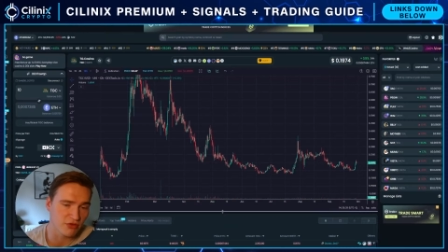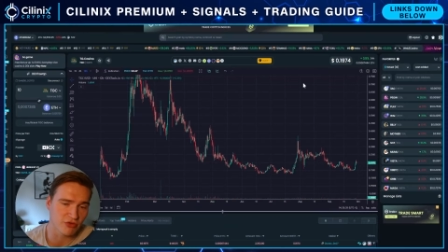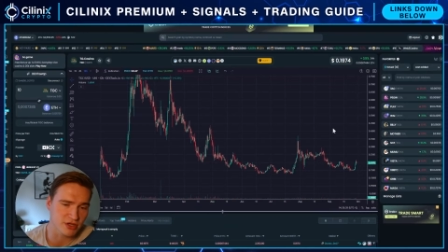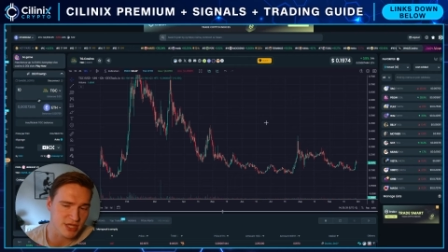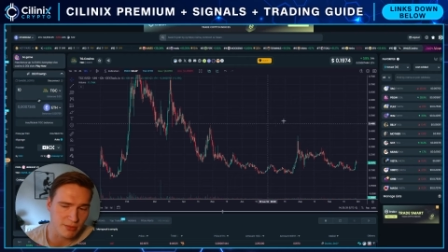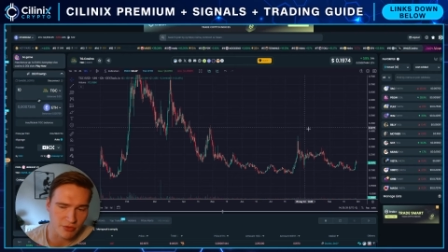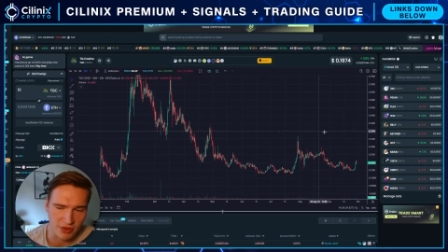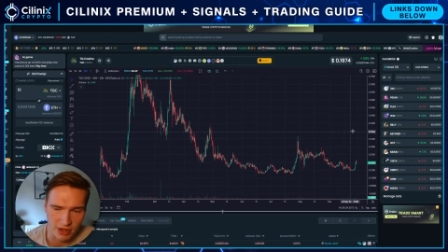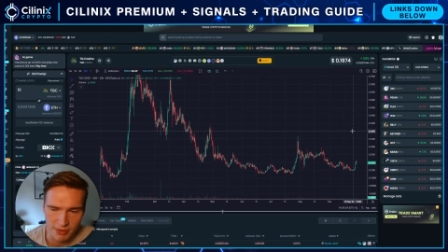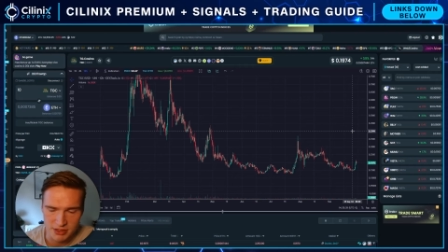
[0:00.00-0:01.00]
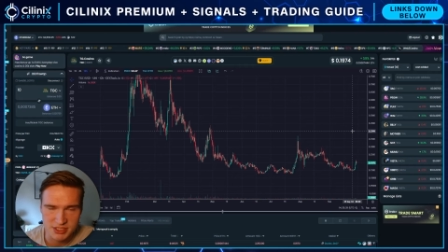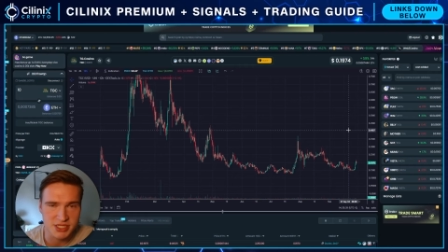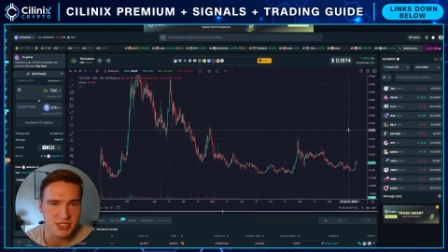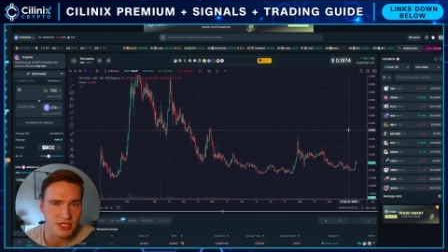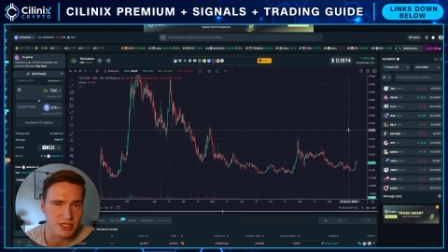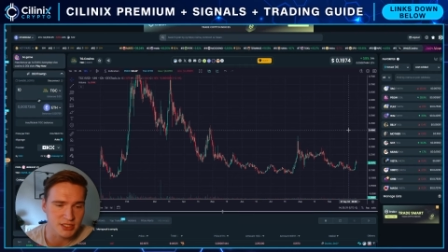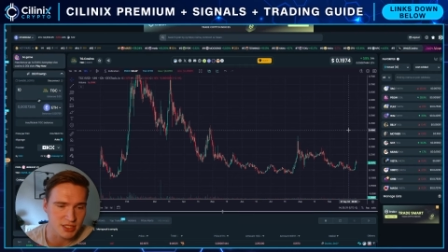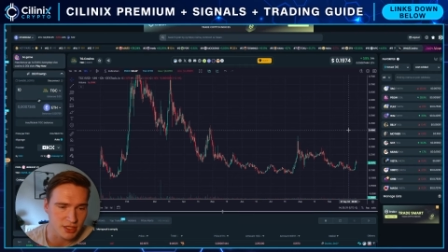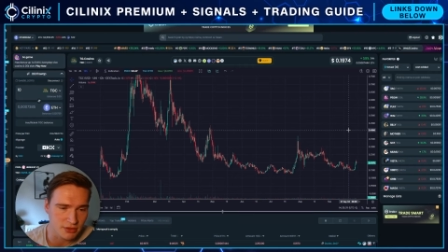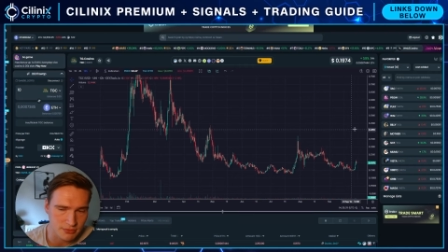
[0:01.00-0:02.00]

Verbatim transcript: you, for example, think about TG Casino,